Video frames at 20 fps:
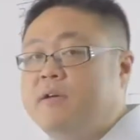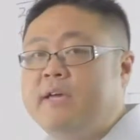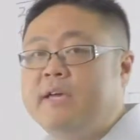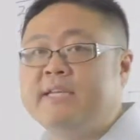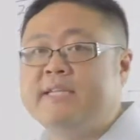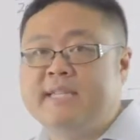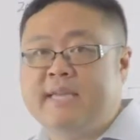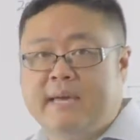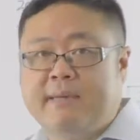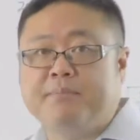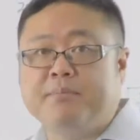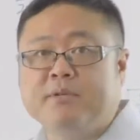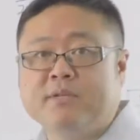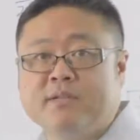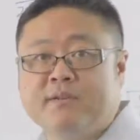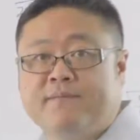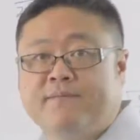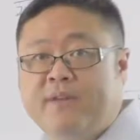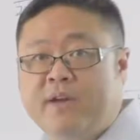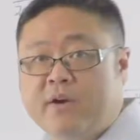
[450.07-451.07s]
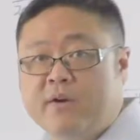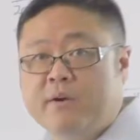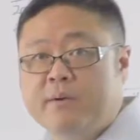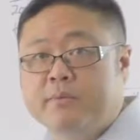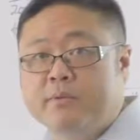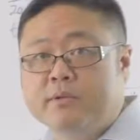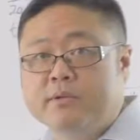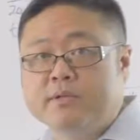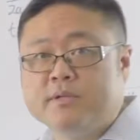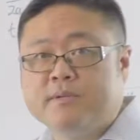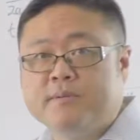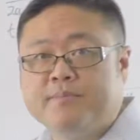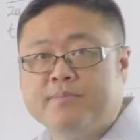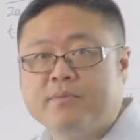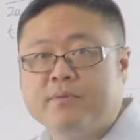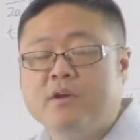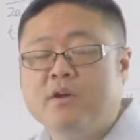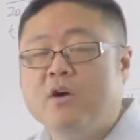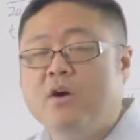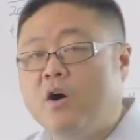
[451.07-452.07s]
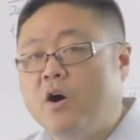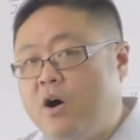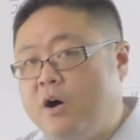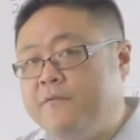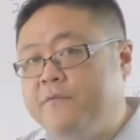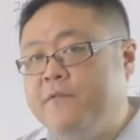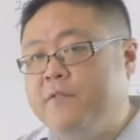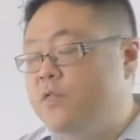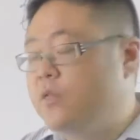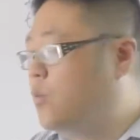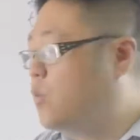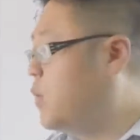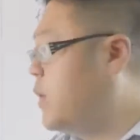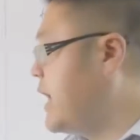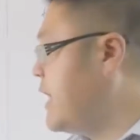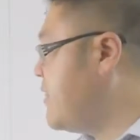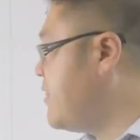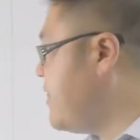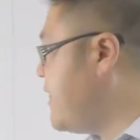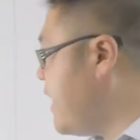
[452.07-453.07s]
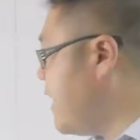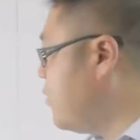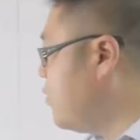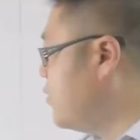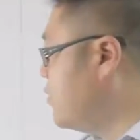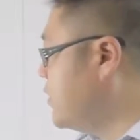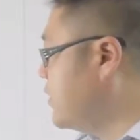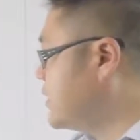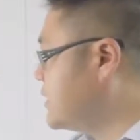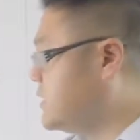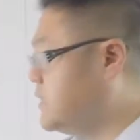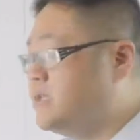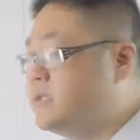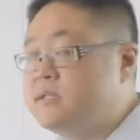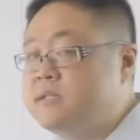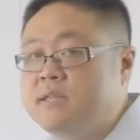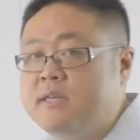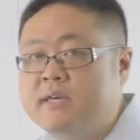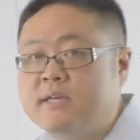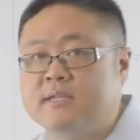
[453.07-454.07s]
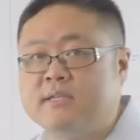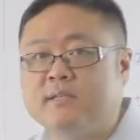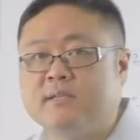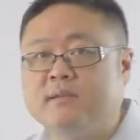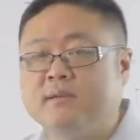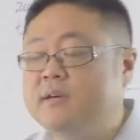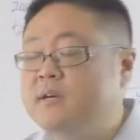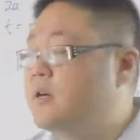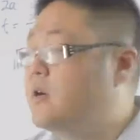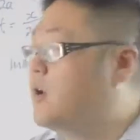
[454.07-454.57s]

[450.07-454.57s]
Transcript: examples of variables, often the way that works is this.